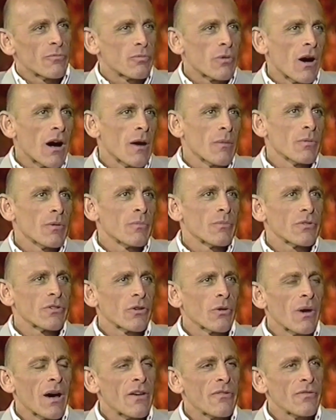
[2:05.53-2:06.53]
of problems,
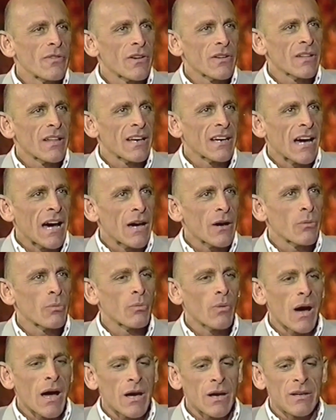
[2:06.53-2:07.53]
so I felt like
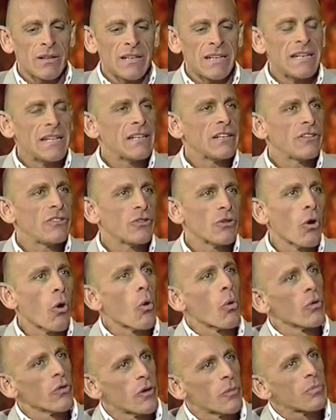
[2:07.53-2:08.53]
I needed to
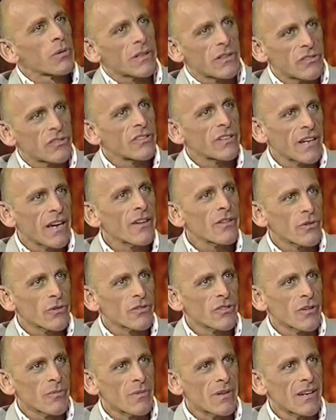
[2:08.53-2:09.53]
hold the place
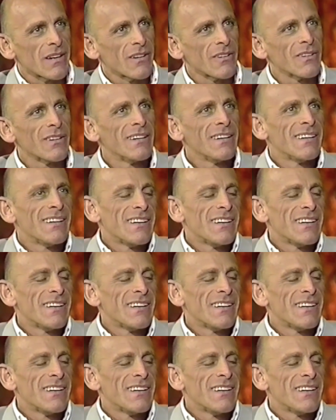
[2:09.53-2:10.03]
together somehow.